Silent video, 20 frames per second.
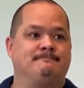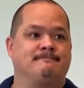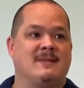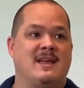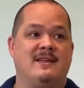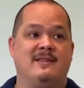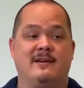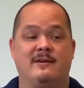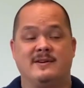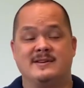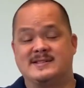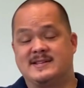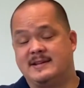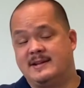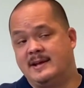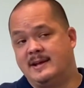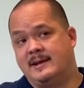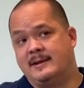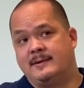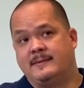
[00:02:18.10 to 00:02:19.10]
and there is a
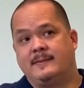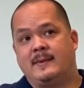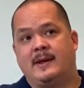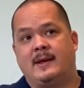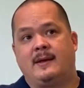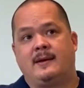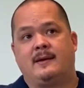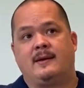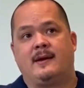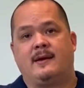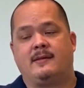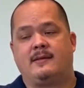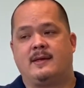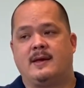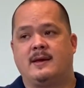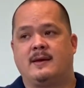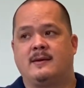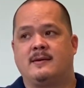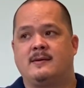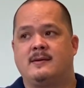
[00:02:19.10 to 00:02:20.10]
need. I
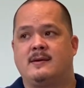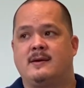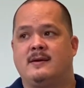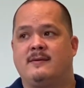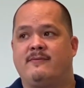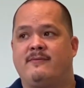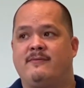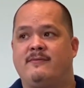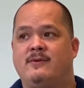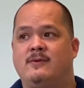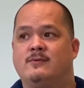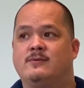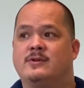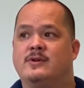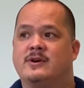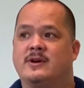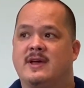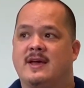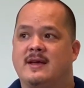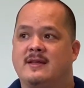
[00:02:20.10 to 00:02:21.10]
think if you
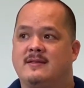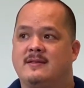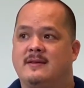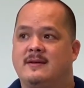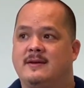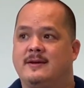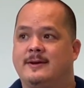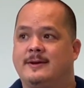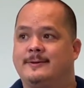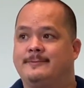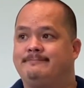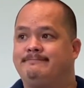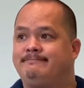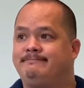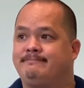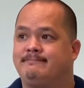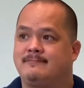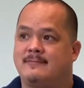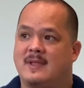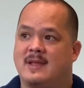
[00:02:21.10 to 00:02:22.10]
look at the
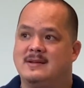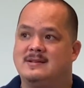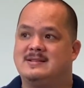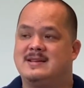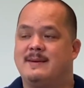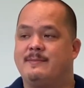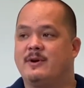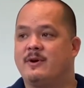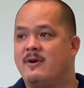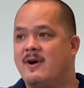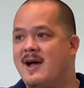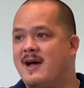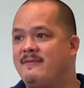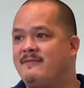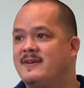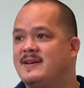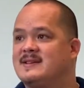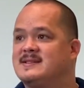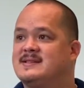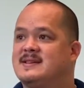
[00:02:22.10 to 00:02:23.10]

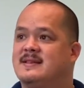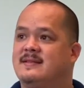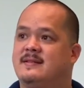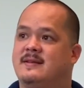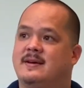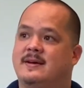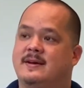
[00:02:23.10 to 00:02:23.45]
demographics and